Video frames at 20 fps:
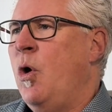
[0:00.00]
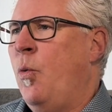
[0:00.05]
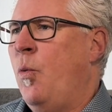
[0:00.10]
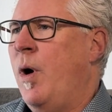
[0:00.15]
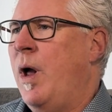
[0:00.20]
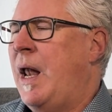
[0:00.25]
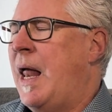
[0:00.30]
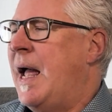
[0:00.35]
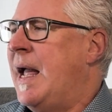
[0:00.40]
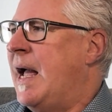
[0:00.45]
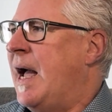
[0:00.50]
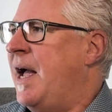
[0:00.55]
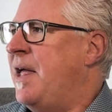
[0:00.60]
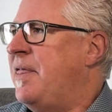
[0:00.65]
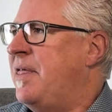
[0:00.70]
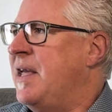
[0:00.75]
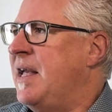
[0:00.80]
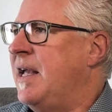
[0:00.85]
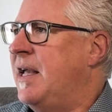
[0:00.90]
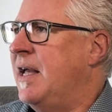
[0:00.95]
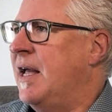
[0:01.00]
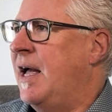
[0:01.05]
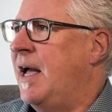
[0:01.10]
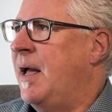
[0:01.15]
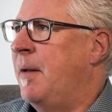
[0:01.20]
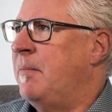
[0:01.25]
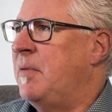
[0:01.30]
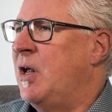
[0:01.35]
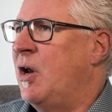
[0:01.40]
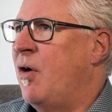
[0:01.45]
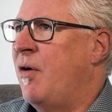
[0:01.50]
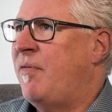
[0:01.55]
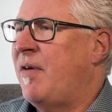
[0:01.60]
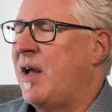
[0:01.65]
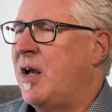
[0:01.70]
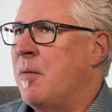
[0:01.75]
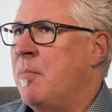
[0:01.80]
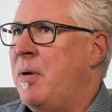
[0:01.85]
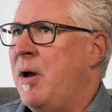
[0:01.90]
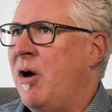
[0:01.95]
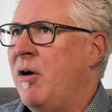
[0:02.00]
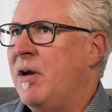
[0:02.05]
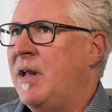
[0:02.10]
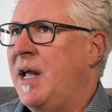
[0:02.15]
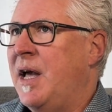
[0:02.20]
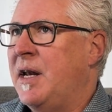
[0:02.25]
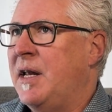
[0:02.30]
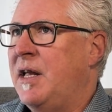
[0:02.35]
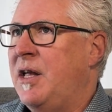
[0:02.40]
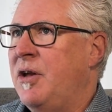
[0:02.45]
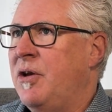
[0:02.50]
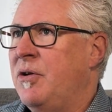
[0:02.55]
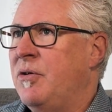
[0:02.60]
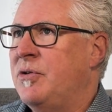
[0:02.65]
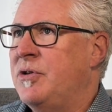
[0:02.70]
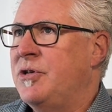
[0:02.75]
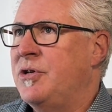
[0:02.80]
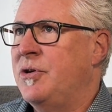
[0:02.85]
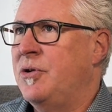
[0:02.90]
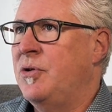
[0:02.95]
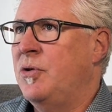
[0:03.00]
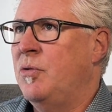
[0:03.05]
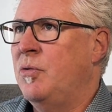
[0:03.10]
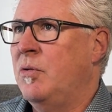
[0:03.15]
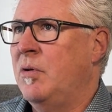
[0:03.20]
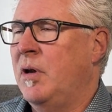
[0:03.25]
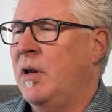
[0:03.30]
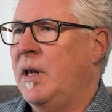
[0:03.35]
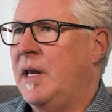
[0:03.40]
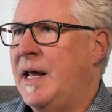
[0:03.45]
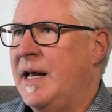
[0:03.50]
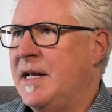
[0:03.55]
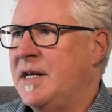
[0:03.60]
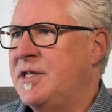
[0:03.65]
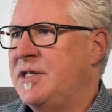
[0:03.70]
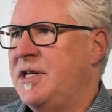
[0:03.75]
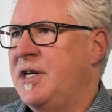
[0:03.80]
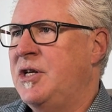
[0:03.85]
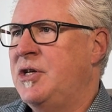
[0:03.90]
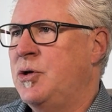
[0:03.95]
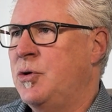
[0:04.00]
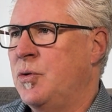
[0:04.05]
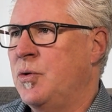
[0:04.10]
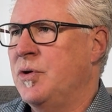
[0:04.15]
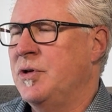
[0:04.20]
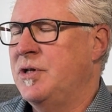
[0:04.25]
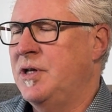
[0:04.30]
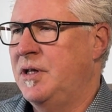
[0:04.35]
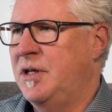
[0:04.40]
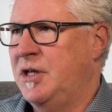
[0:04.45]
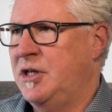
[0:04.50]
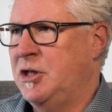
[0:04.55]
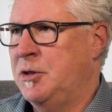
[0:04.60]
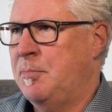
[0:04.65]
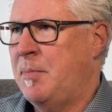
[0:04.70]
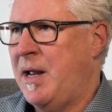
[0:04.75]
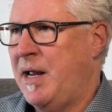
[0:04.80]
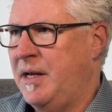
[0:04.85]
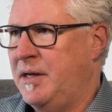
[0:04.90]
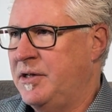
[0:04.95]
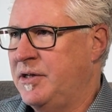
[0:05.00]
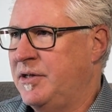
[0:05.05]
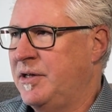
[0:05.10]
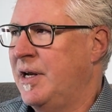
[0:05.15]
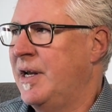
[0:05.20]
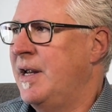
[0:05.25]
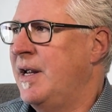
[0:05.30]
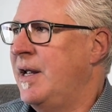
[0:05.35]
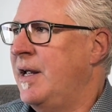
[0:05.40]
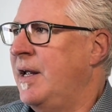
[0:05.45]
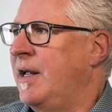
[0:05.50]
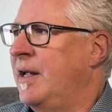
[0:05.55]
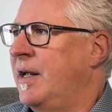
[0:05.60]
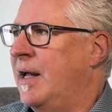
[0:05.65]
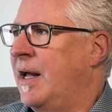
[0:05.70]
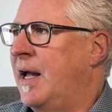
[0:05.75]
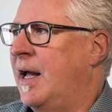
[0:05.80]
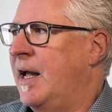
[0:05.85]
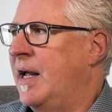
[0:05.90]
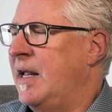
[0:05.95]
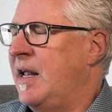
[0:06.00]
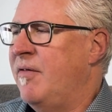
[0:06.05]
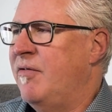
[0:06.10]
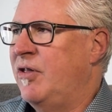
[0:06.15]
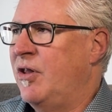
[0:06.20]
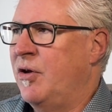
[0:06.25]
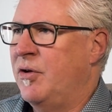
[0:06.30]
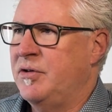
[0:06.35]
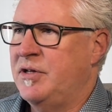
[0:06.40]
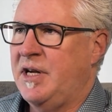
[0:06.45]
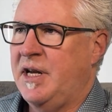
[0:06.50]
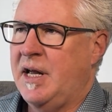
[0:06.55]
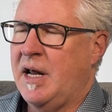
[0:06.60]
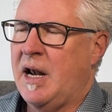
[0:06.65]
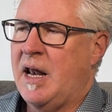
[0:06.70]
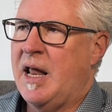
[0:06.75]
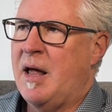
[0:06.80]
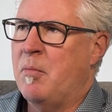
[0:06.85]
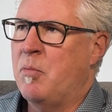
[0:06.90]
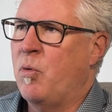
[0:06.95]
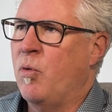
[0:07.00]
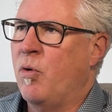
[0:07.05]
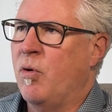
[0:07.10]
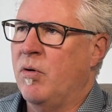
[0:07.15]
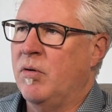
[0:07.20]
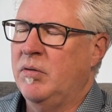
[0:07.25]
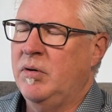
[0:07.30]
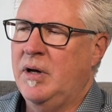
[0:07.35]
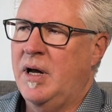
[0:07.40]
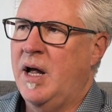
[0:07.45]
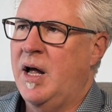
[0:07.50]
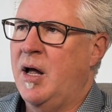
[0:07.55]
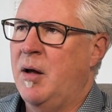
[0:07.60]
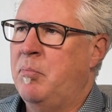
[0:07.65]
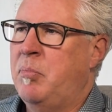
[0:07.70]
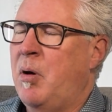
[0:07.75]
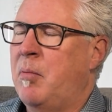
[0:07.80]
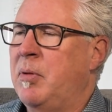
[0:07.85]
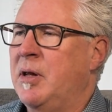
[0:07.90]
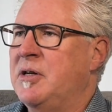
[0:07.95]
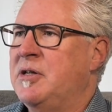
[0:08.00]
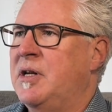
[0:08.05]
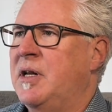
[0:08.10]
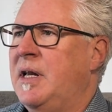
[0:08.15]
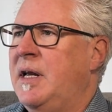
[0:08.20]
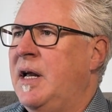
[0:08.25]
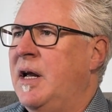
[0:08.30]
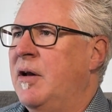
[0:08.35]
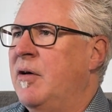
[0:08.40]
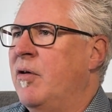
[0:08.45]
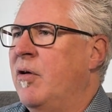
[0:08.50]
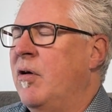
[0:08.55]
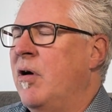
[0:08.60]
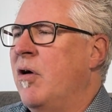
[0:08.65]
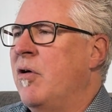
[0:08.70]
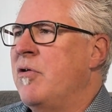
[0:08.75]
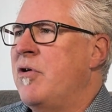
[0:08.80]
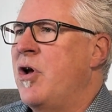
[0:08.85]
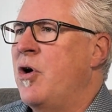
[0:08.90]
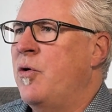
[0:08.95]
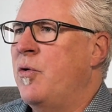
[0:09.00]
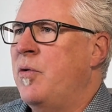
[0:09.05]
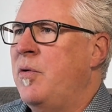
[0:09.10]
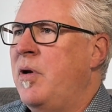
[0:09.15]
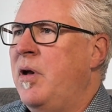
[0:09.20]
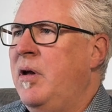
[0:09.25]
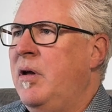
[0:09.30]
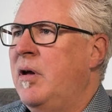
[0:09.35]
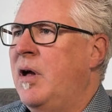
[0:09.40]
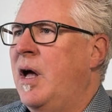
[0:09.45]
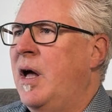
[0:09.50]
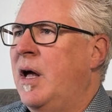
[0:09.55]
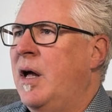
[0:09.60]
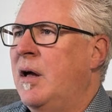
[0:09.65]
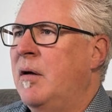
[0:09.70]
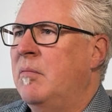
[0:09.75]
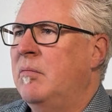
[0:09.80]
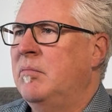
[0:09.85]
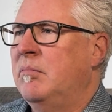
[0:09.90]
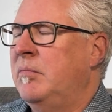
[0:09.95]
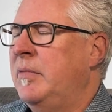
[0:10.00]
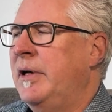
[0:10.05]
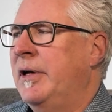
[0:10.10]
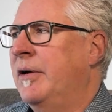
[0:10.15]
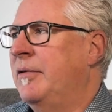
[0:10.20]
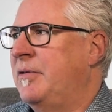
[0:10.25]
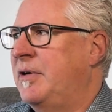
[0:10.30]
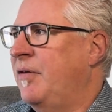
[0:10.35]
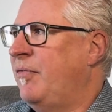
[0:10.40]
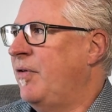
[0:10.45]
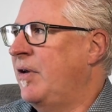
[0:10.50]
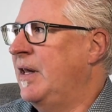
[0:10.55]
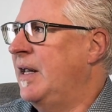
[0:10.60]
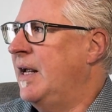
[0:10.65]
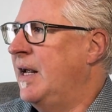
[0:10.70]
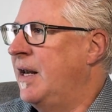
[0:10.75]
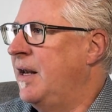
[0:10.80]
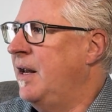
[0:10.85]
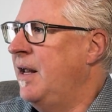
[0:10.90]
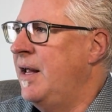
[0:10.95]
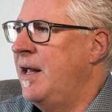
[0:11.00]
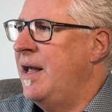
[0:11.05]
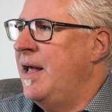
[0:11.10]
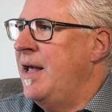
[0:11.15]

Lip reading: Well, I think, if I compare ketteQ to legacy tools in this space, even those that get a lot more publicity and are known, differently. And